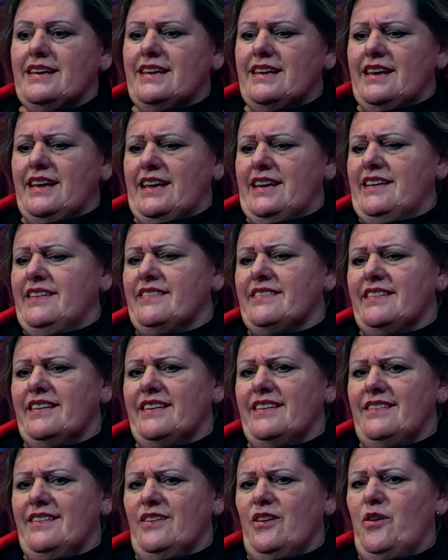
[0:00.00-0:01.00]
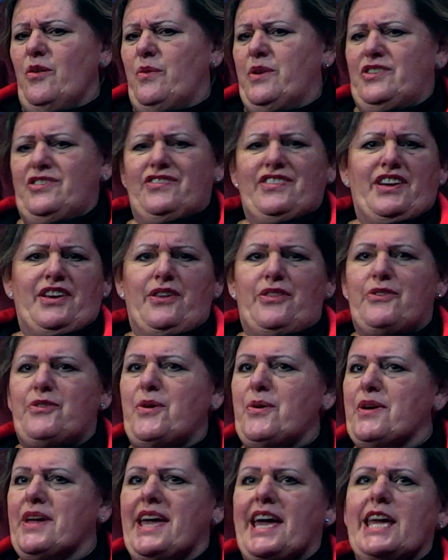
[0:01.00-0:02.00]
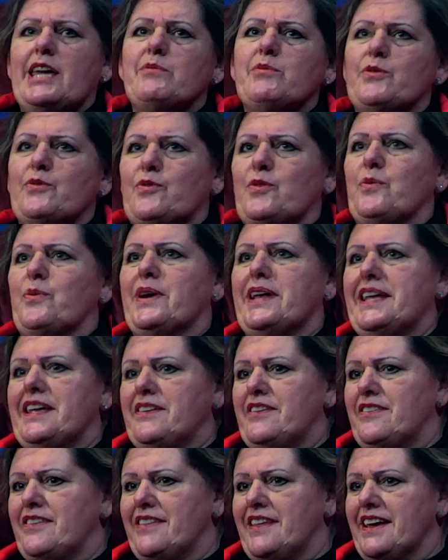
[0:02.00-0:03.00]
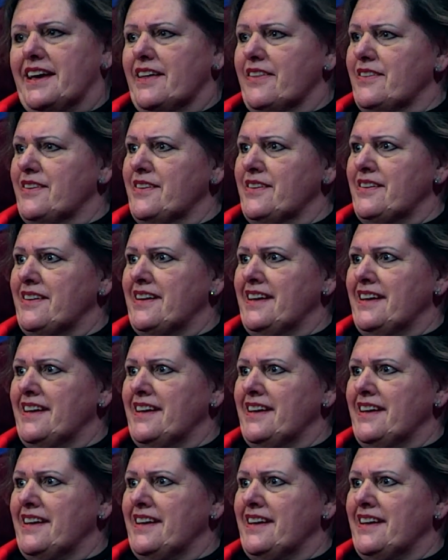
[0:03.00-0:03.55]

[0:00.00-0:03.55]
And he said, "Oh, we're just going to throw a cable from one end to the other."